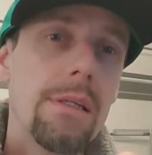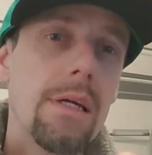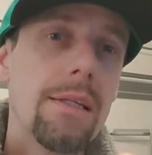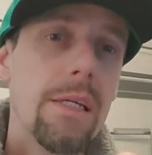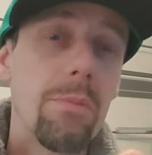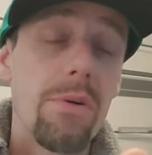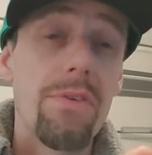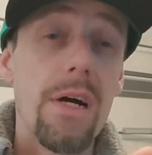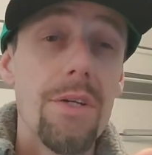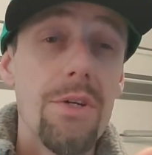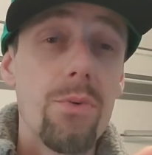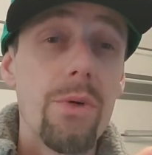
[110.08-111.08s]
that they
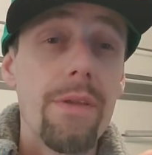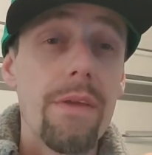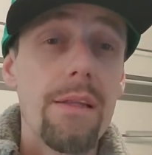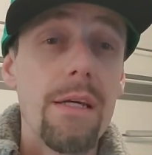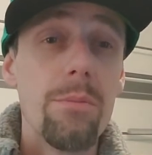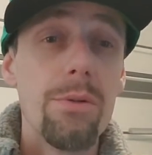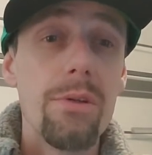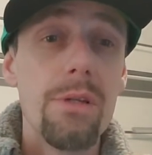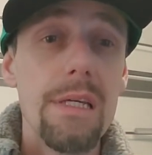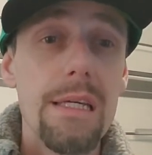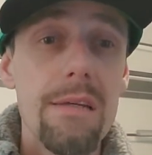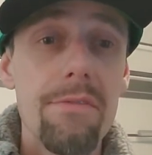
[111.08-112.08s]
provide you with. And I
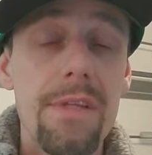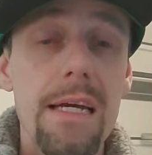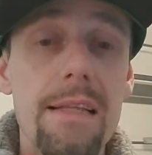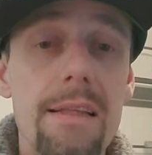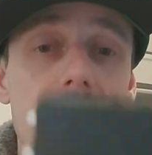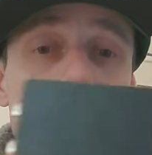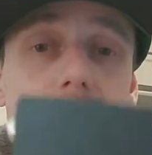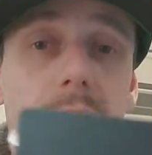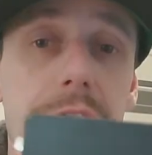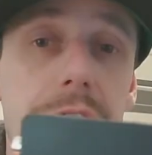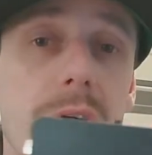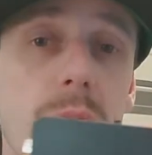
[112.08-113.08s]
believe that this
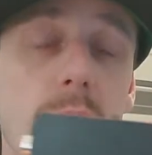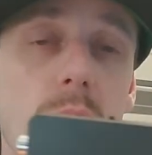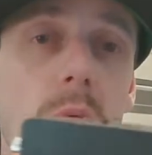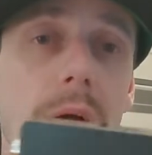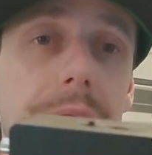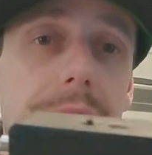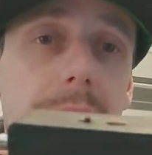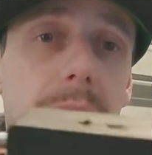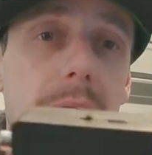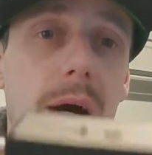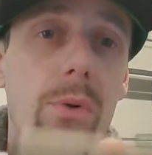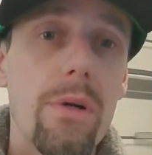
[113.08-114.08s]
actually requires
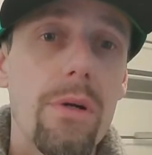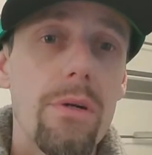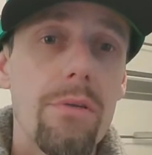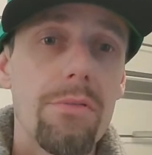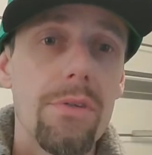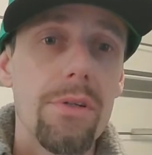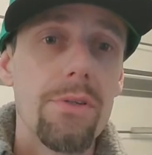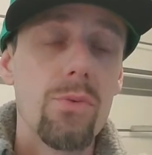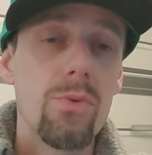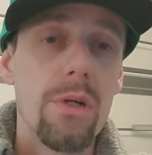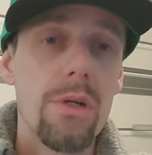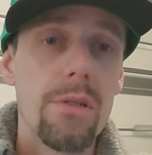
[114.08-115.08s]
power for it to
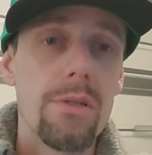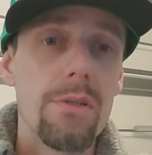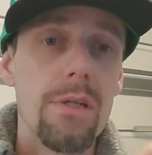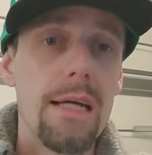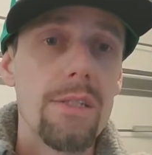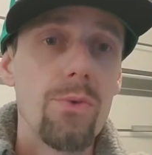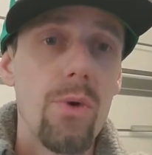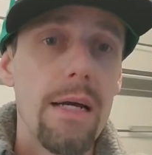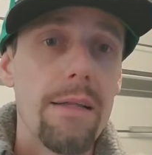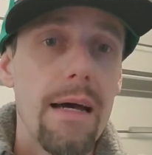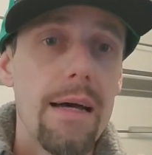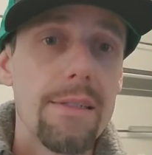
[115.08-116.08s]
work. So that's
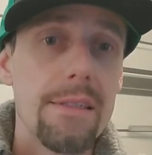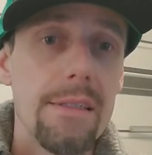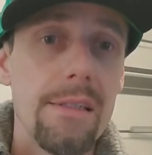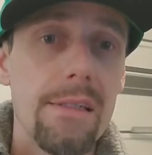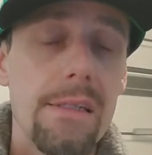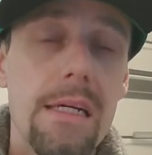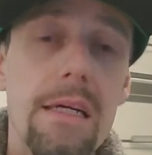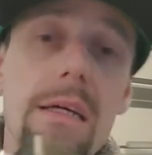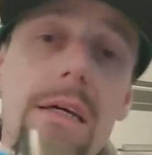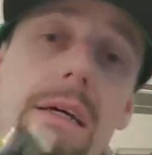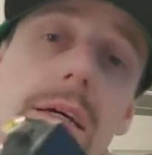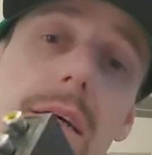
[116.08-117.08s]
why that is there.
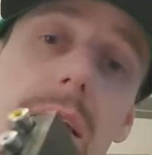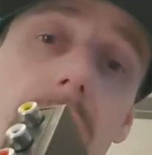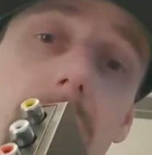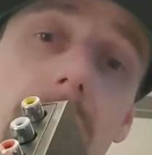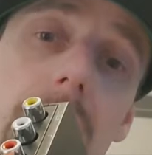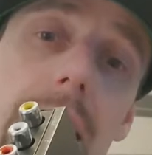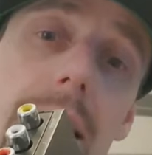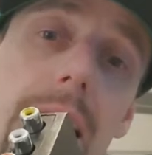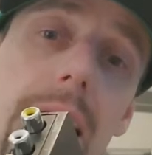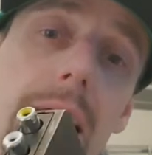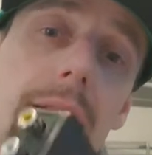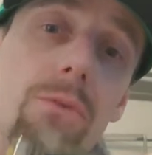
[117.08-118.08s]
And
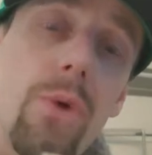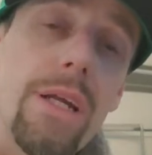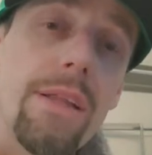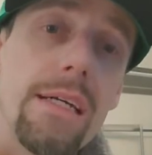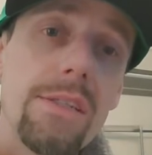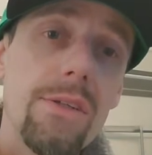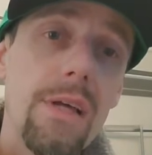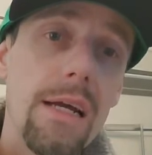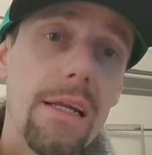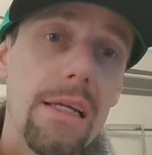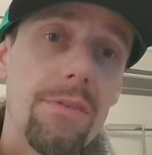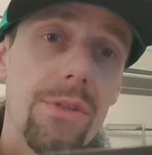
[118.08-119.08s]
then right next to that,
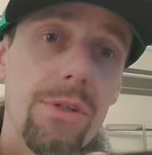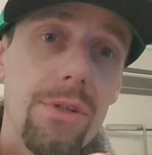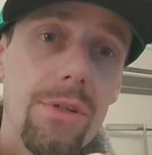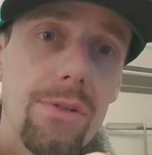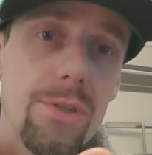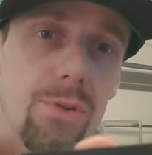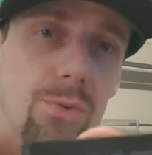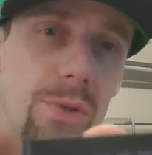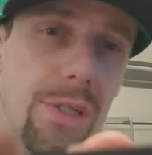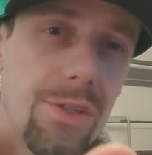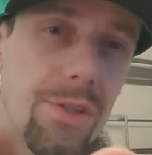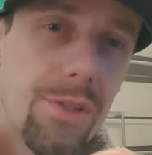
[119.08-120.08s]
it gives you a little
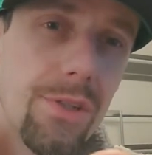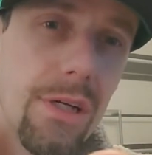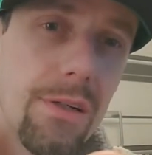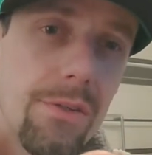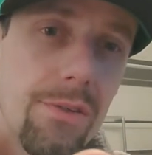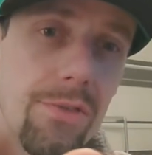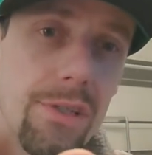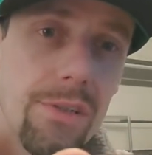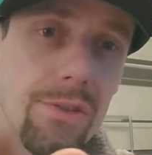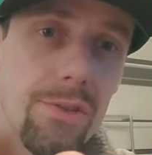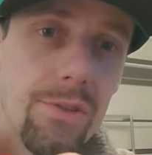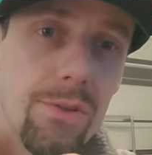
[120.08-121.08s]
switch. I don't know if it
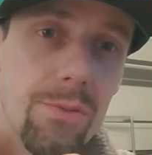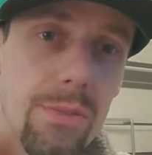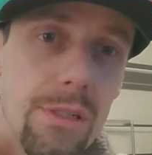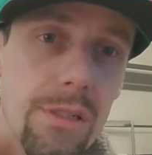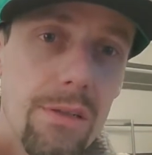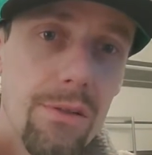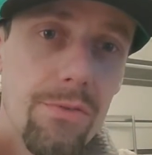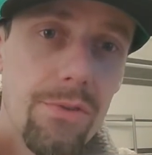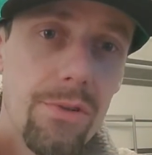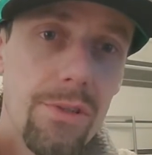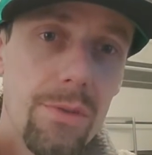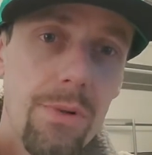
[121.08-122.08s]
can zoom in or
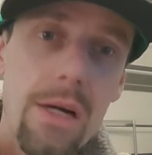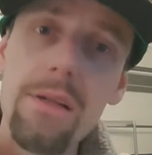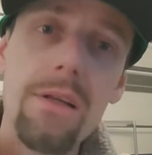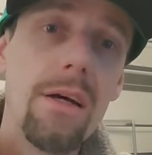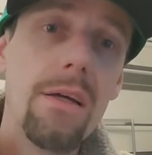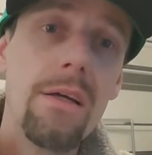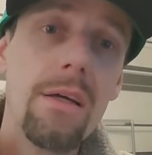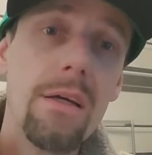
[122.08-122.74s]
focus, probably not.